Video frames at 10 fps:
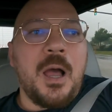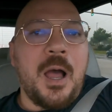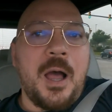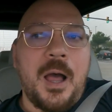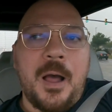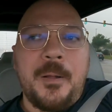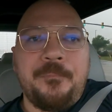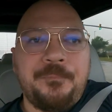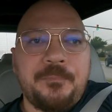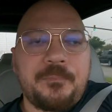uh,
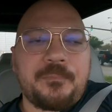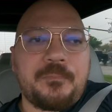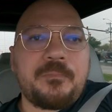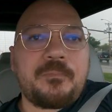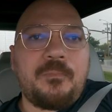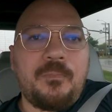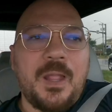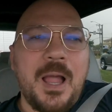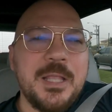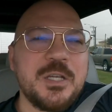um,
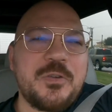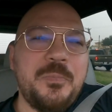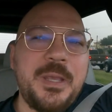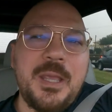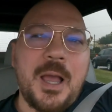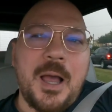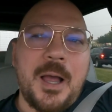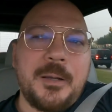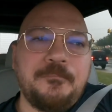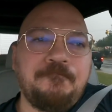are just me
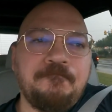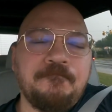uh, um,